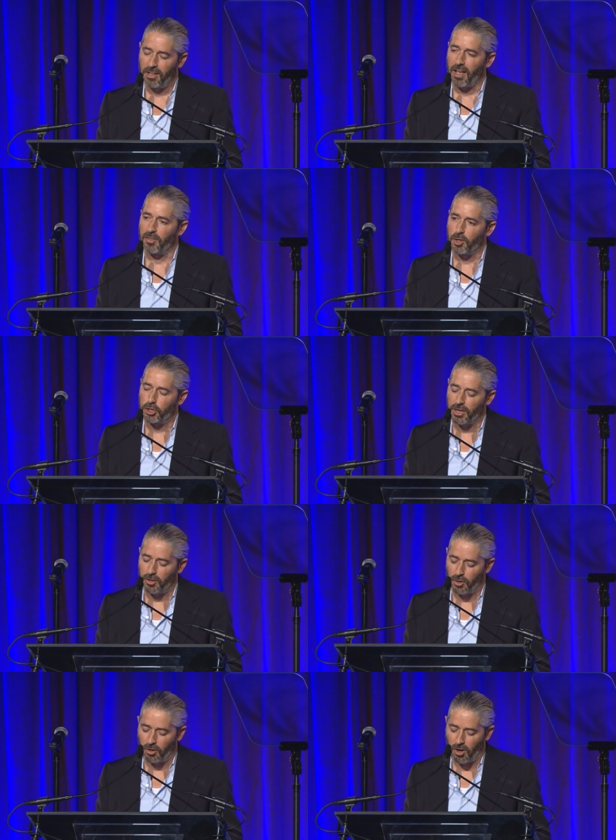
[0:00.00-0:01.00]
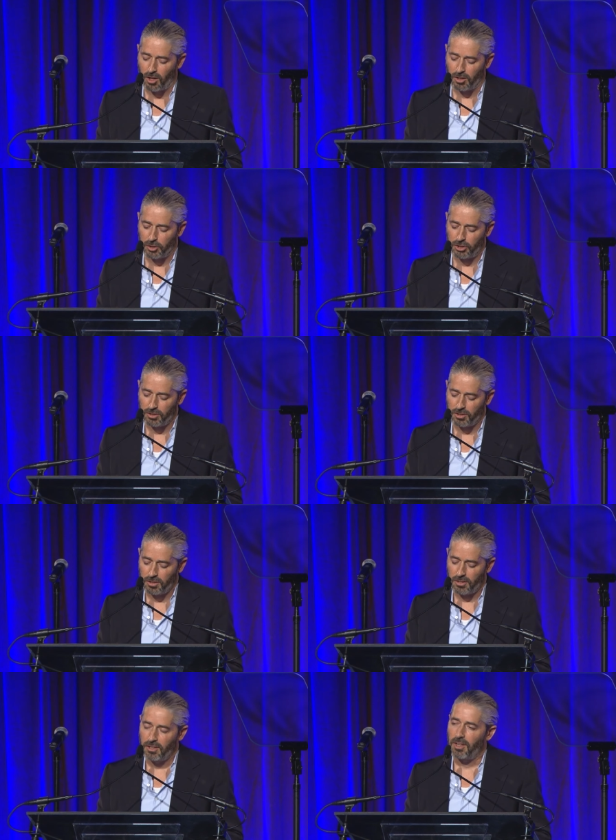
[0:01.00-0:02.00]
and they shared their knowledge.
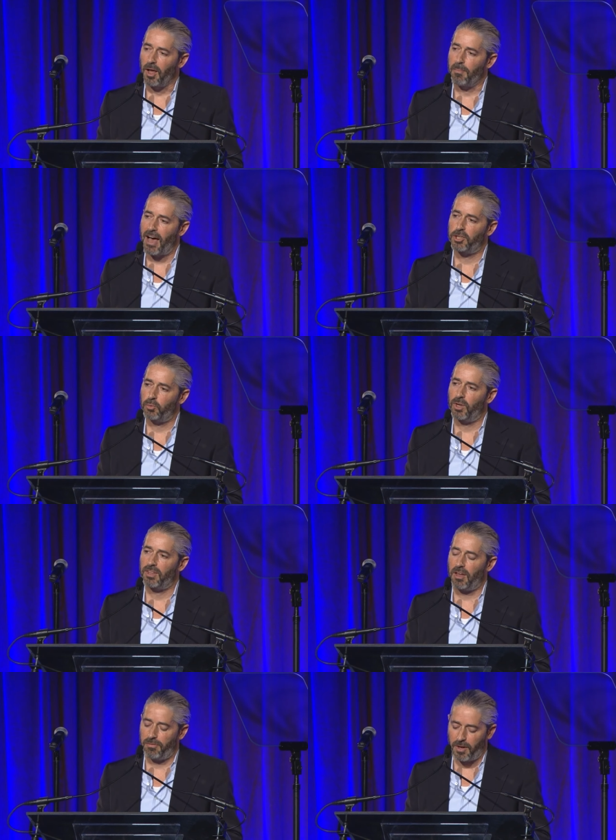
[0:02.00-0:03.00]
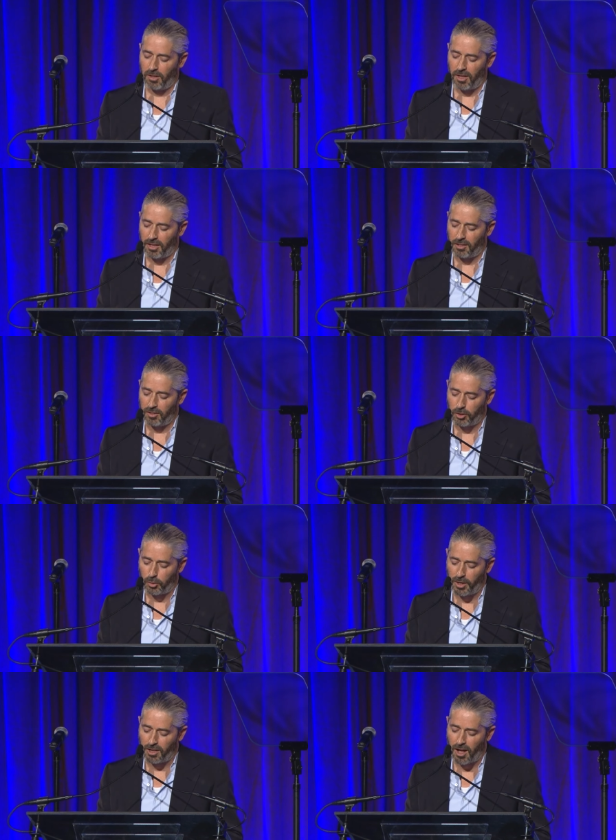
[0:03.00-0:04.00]
Imagine what that felt like
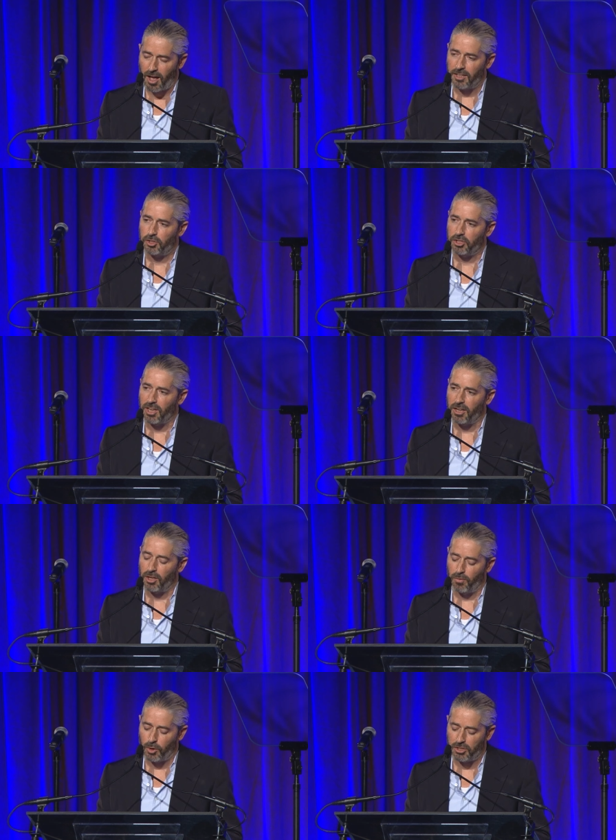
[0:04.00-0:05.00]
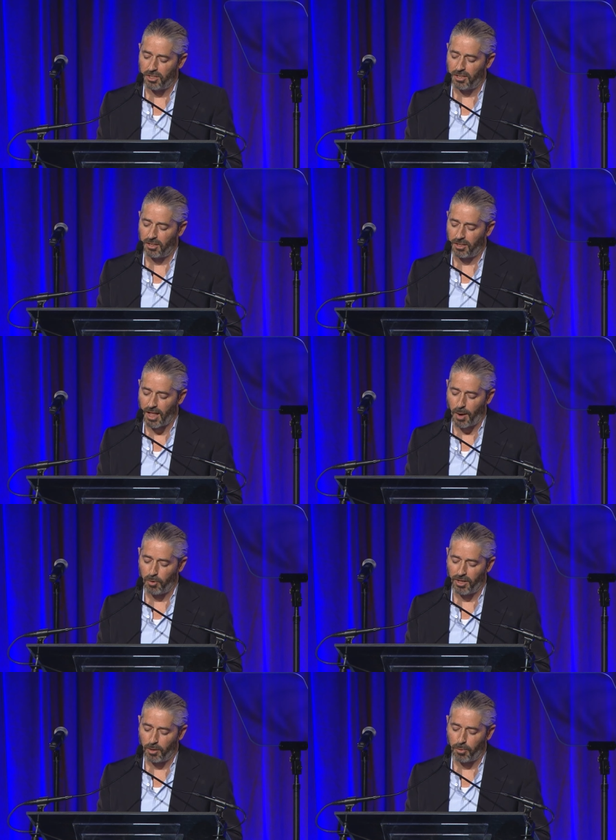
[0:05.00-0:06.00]
three guys just out of university
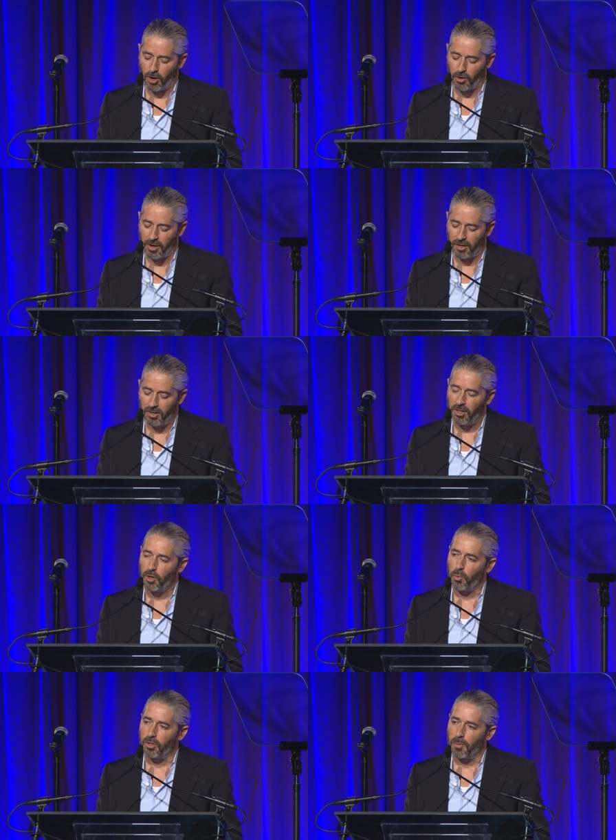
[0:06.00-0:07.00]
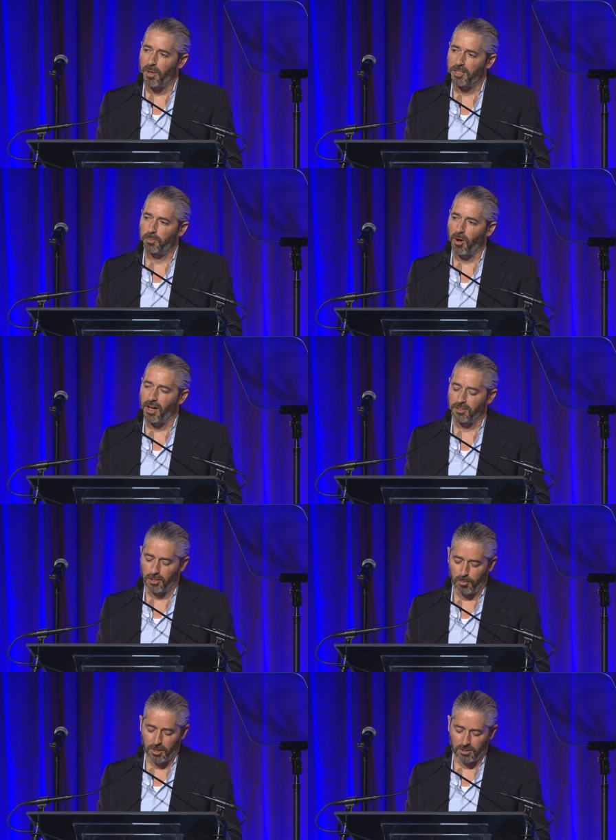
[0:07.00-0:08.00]
collaborating and partnering with the best minds
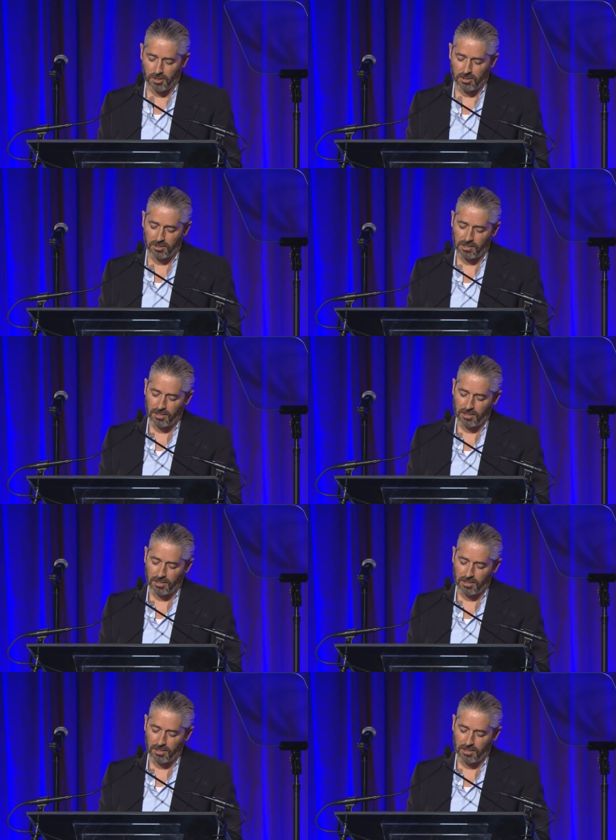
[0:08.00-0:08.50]
in the business.